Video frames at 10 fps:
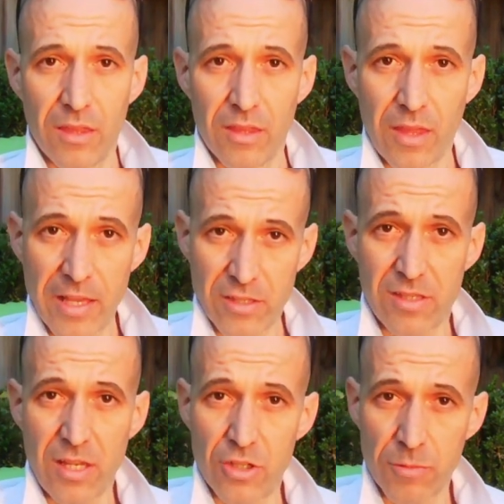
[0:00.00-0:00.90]
as I
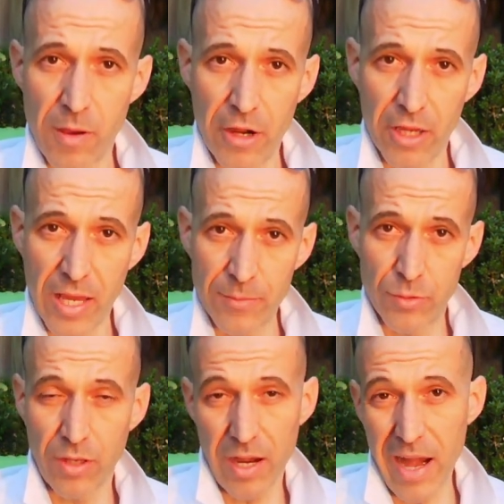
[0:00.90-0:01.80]
said, Shimano comes
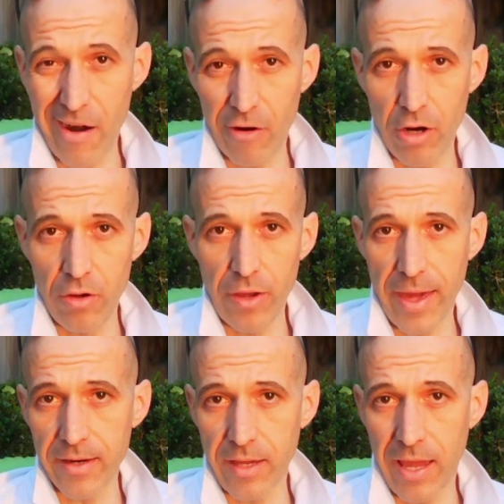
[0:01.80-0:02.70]
with a narrow
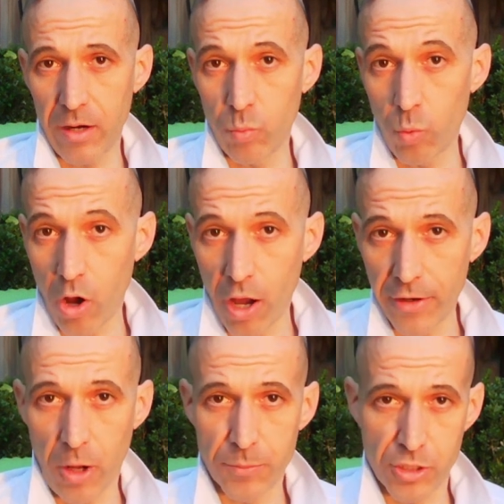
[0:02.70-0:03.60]
and a wide
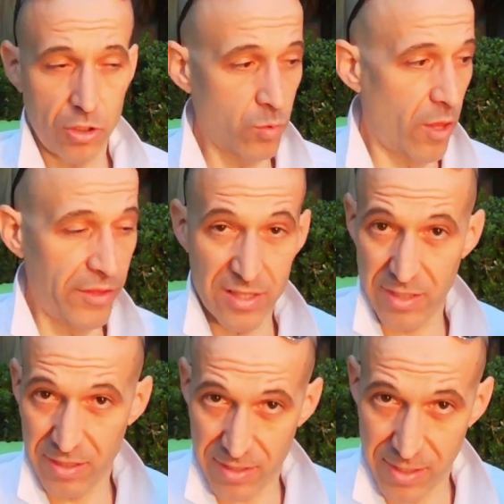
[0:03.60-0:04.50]
option as well. These are
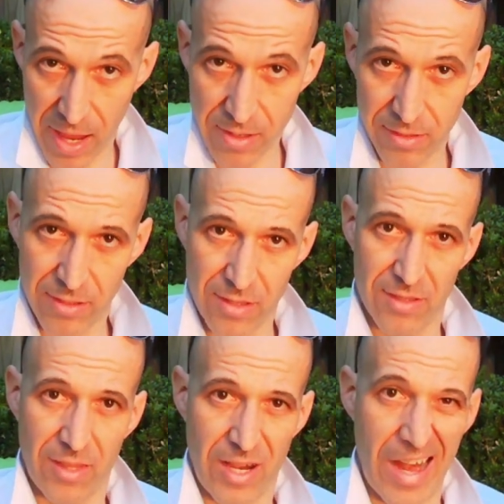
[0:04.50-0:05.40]
the standard. These are
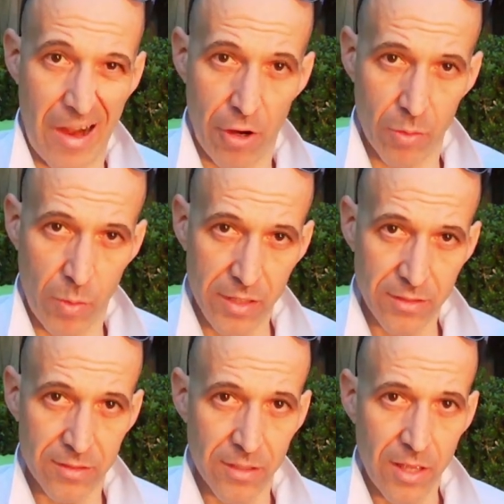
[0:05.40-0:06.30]
the narrow
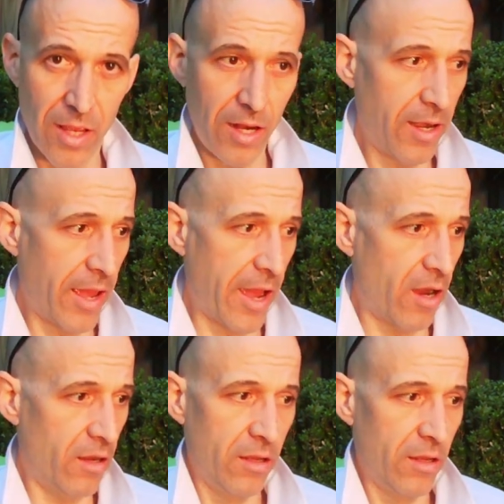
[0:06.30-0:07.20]
ones.
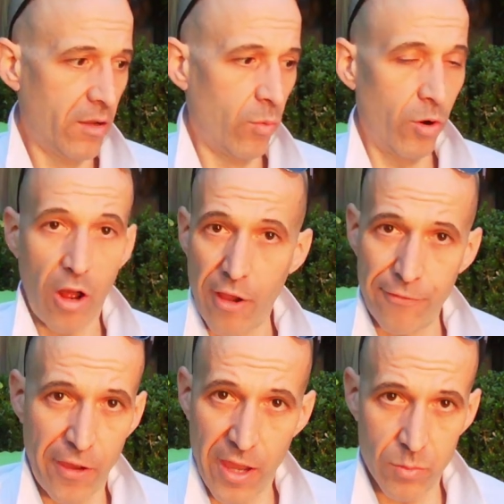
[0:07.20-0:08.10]
Now, what I
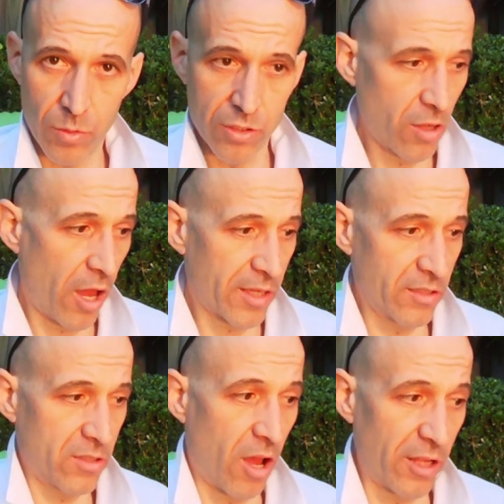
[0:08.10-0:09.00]
found was I
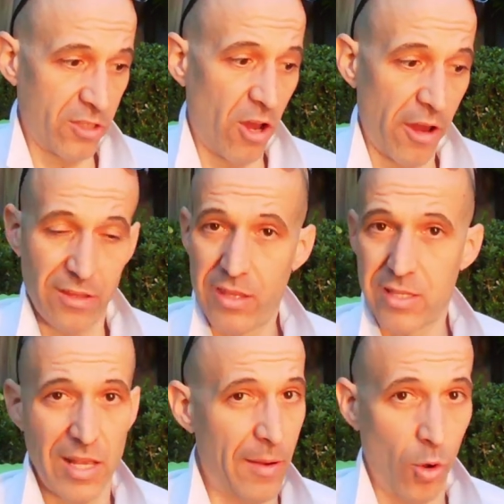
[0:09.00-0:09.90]
tighten
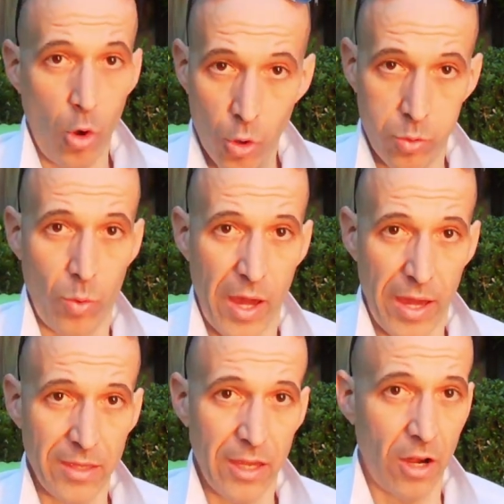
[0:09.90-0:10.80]
these up all the
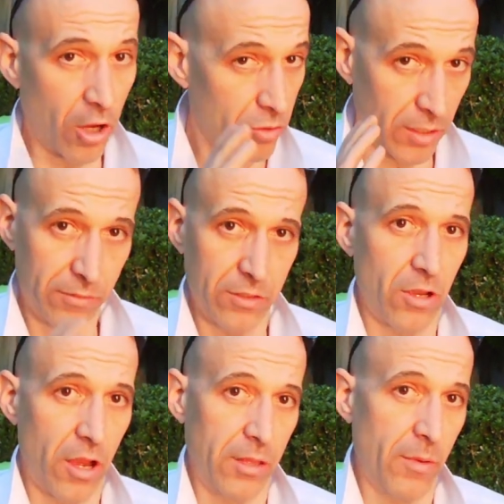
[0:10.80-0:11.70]
way, and I could even
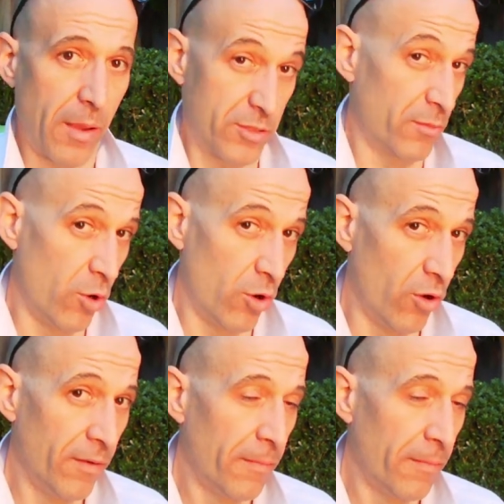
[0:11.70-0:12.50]
tighten them up some more.